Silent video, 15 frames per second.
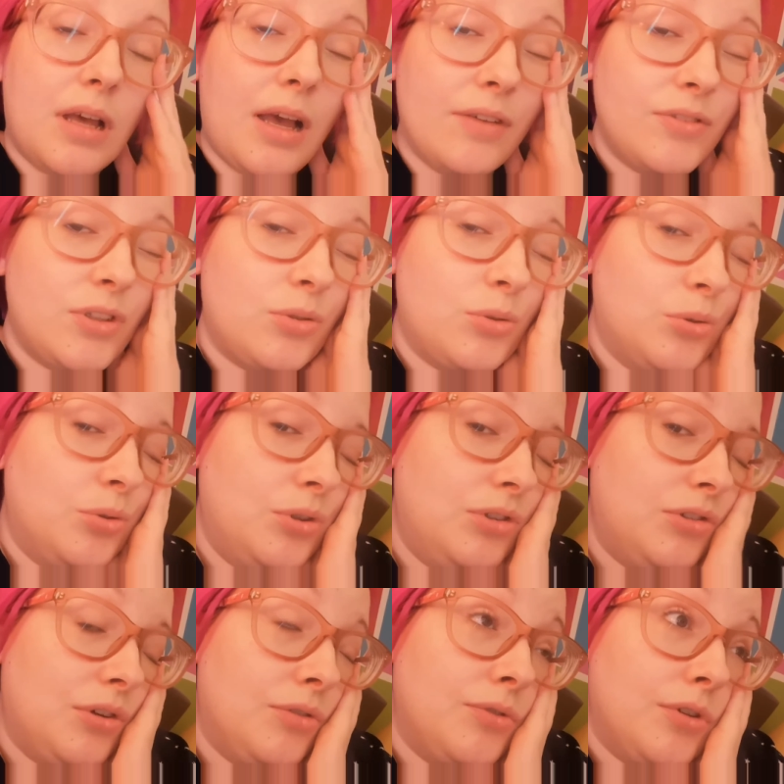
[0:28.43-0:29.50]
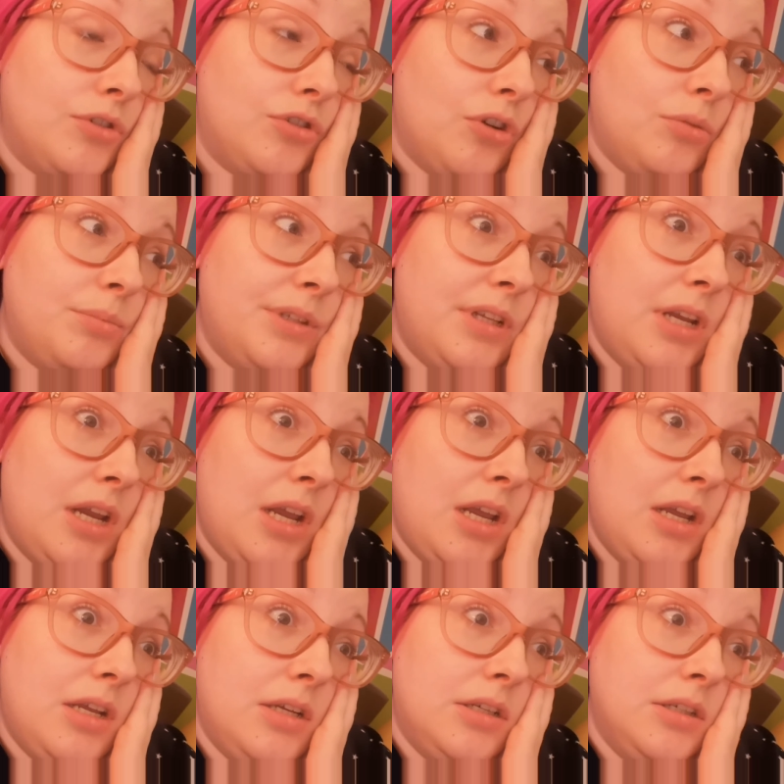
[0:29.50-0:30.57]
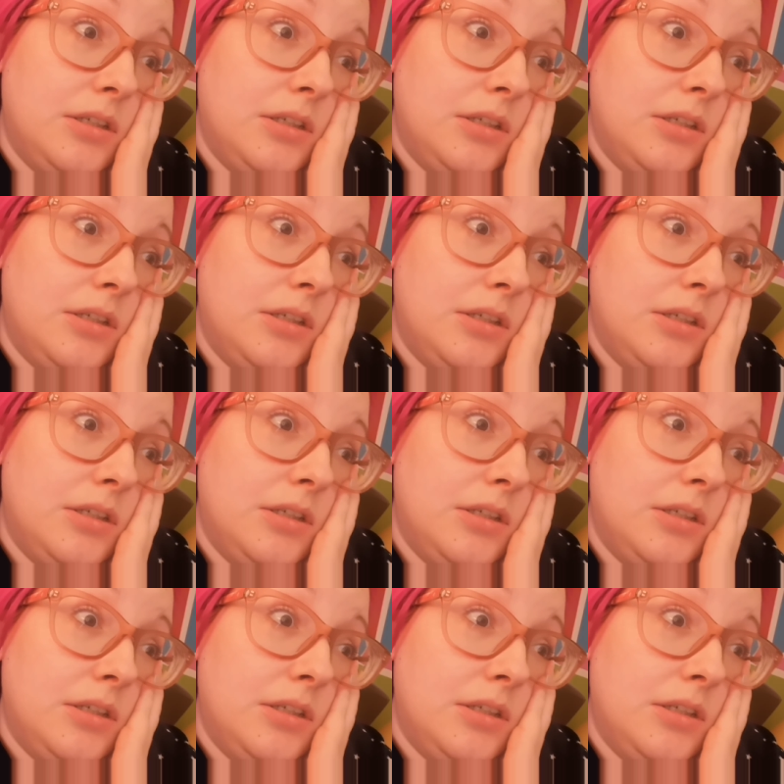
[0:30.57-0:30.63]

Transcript: I have to go into a food shop today.